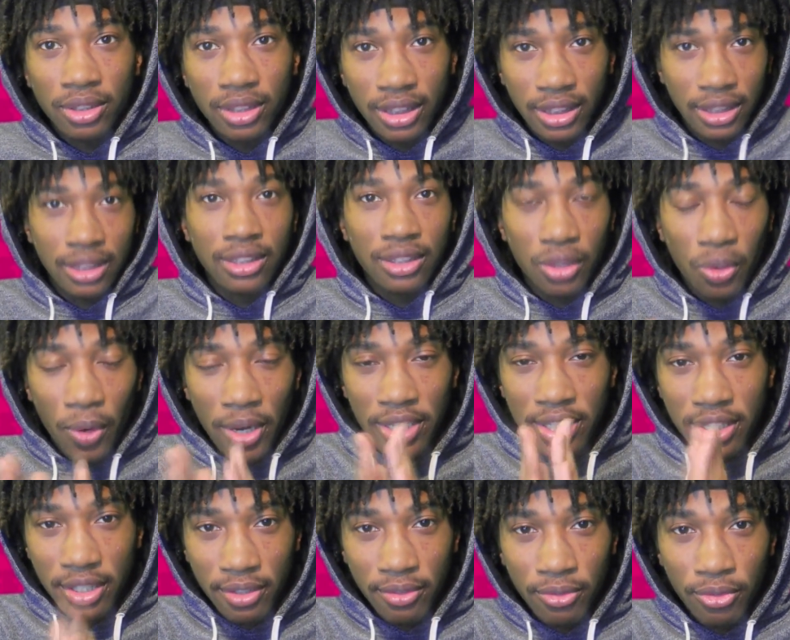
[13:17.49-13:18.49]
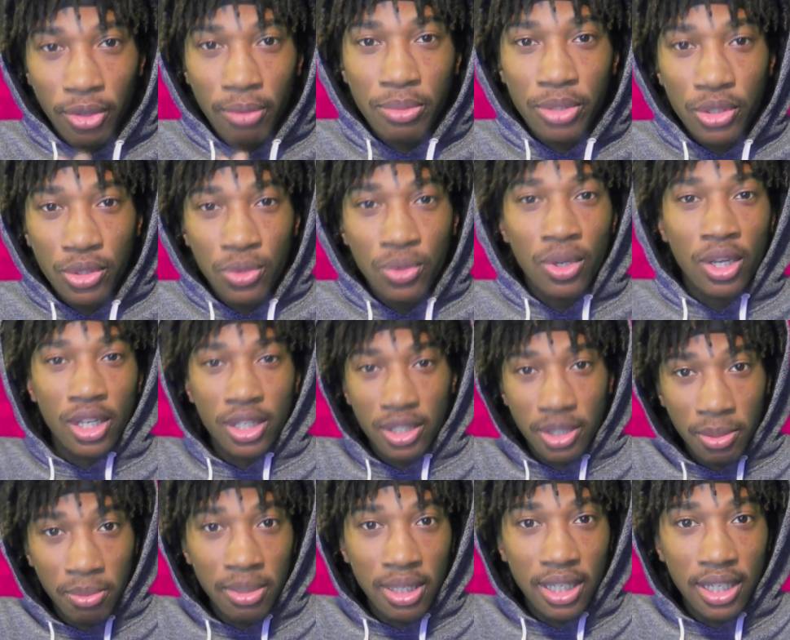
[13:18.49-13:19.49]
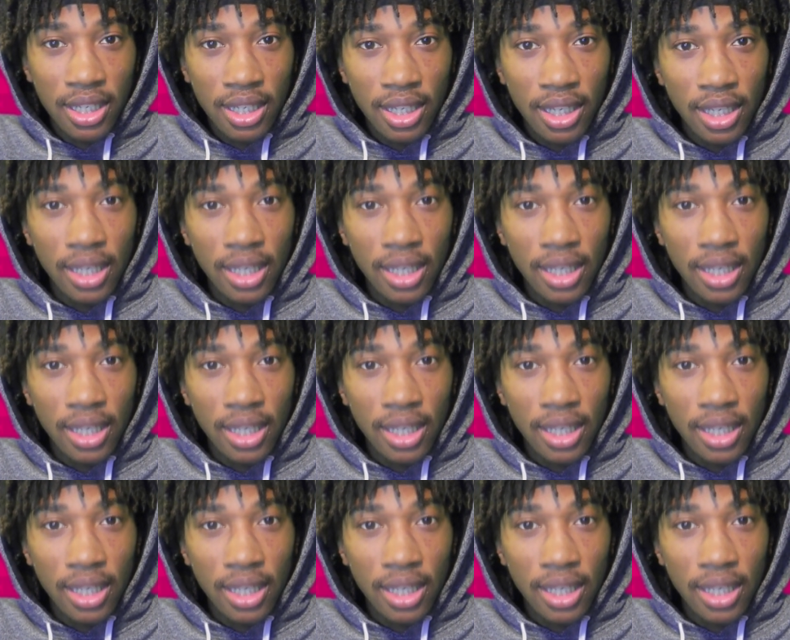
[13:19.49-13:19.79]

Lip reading: This is the question from you to me.